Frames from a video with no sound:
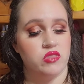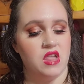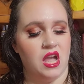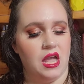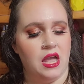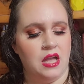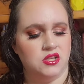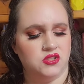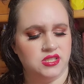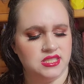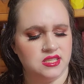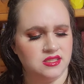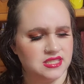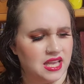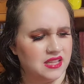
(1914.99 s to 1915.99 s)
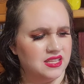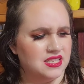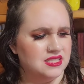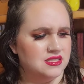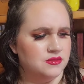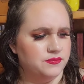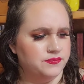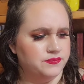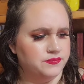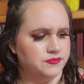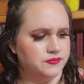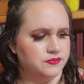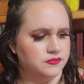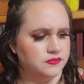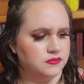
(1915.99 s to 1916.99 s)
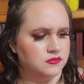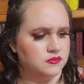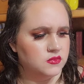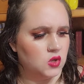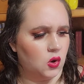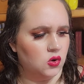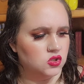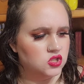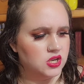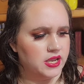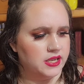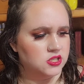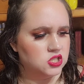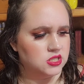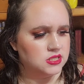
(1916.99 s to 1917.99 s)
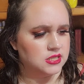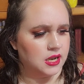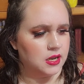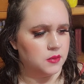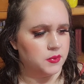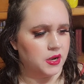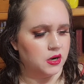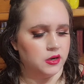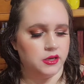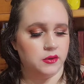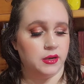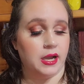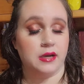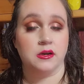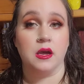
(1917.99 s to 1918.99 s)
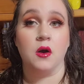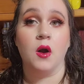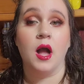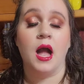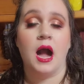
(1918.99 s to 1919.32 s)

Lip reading: Do they still sell this? Ultra HD setting powder. You know what? I don't know.